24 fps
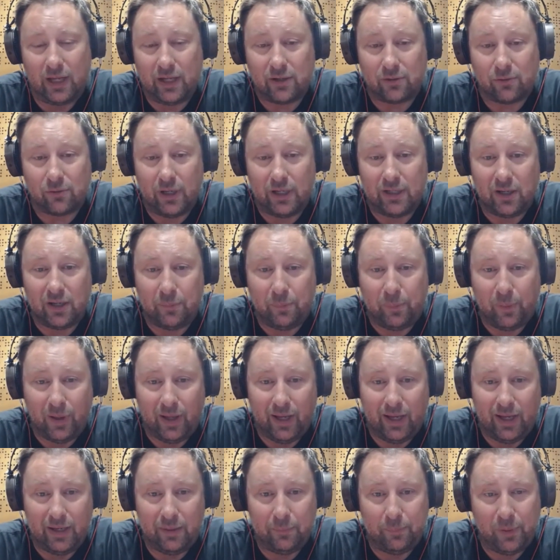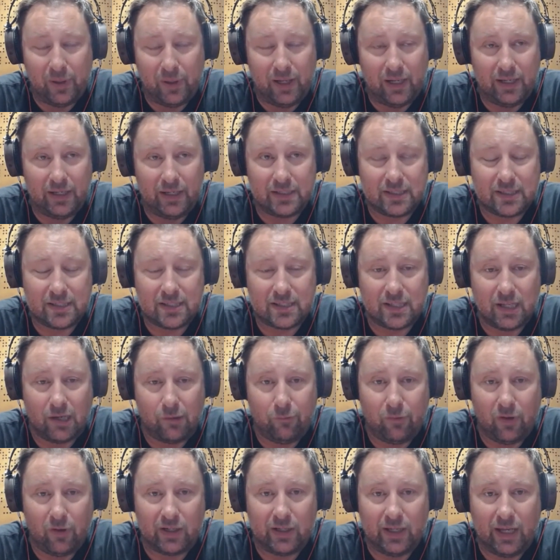radio play, playlists,
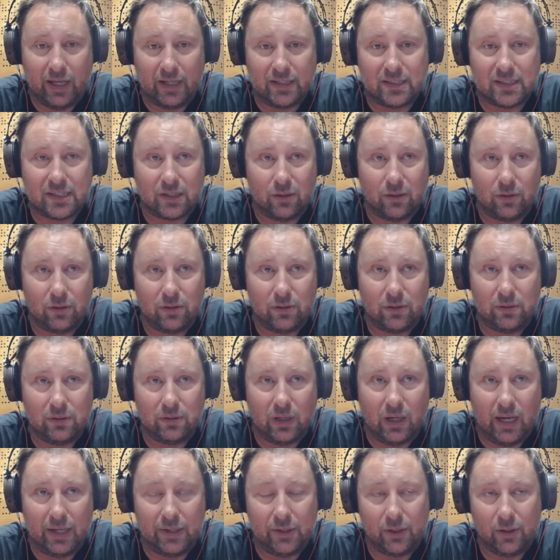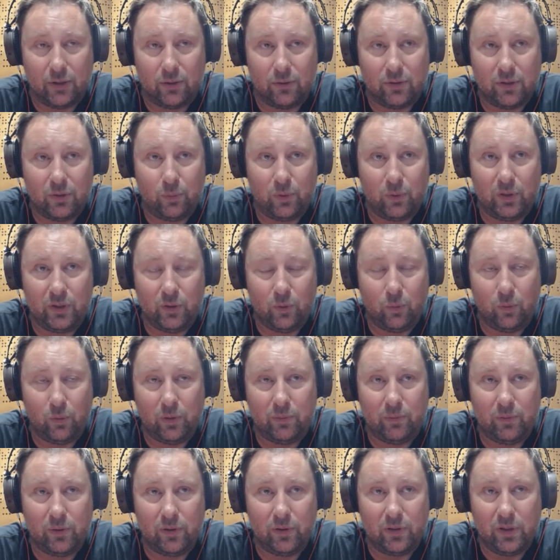stuff like that. So I don't know, you
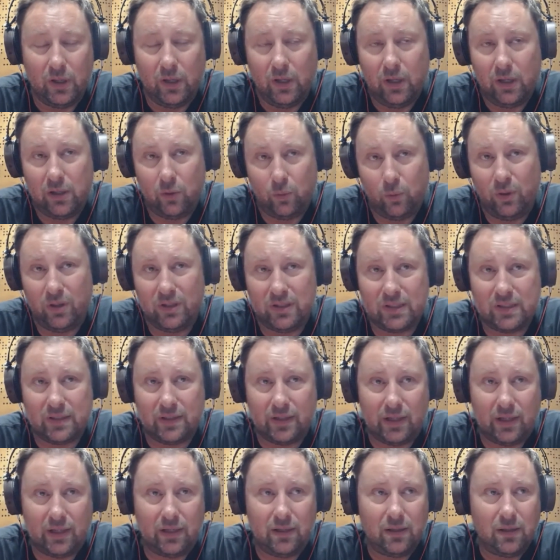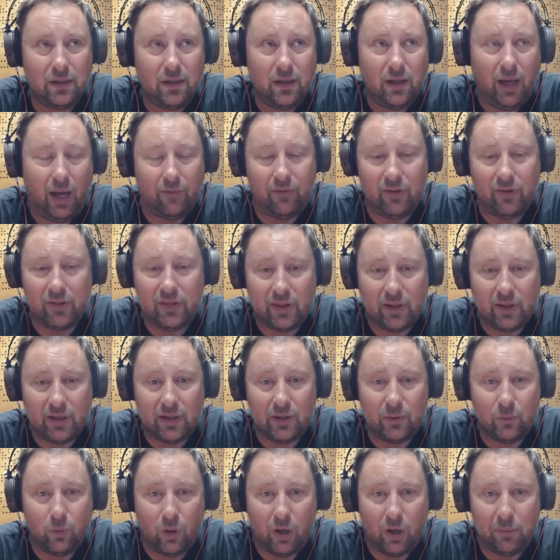will see everything
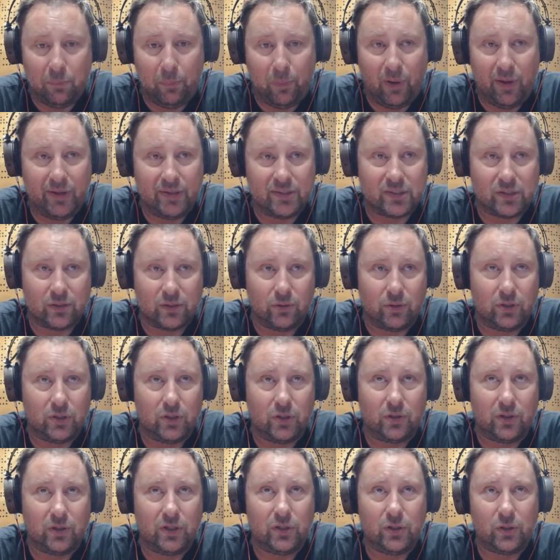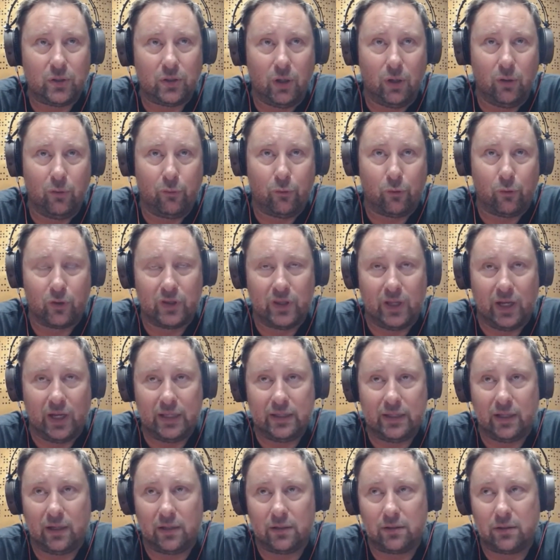in one place. So you don't need to go for
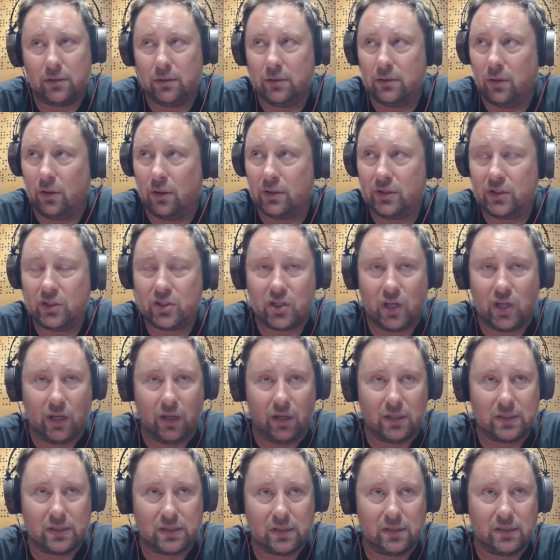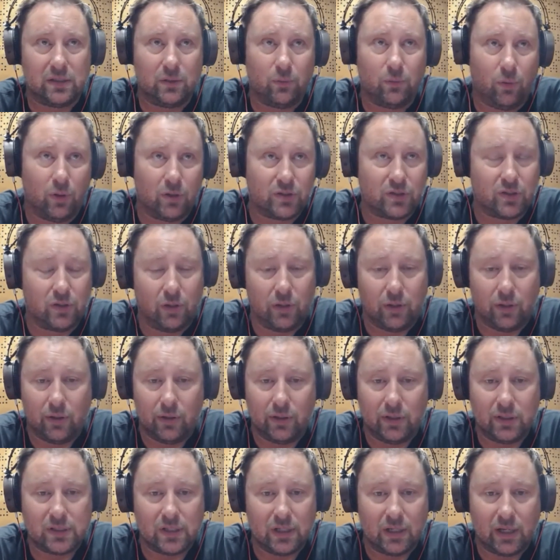data to all these channels and see what's going on.
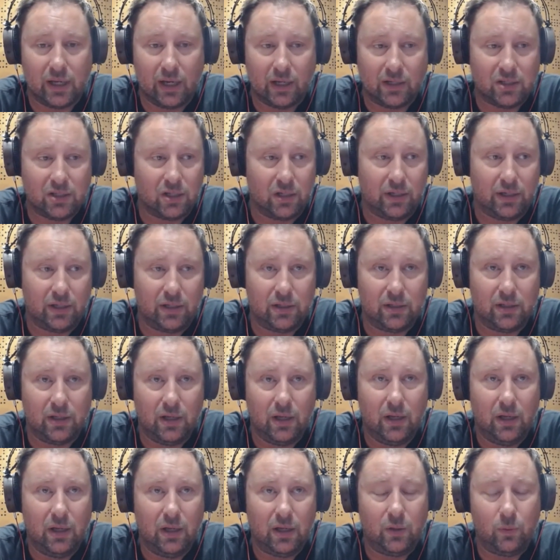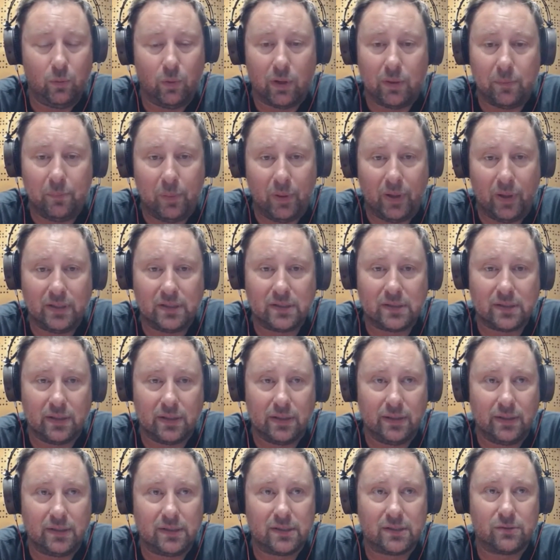It's like actually in one place,
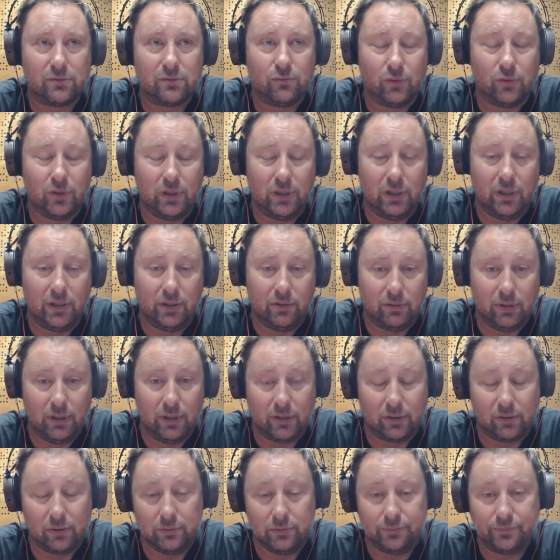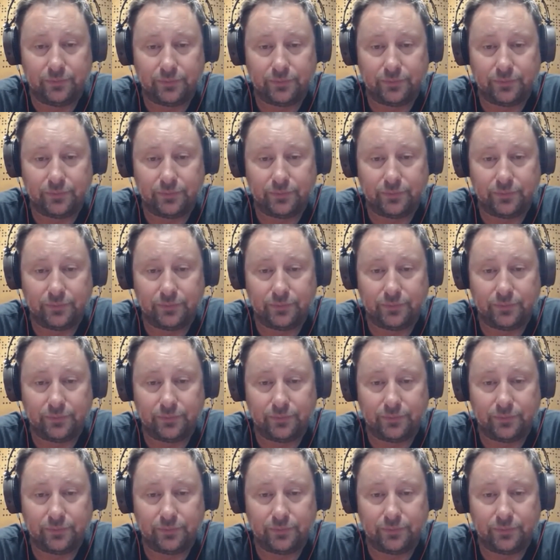and it's really really cool.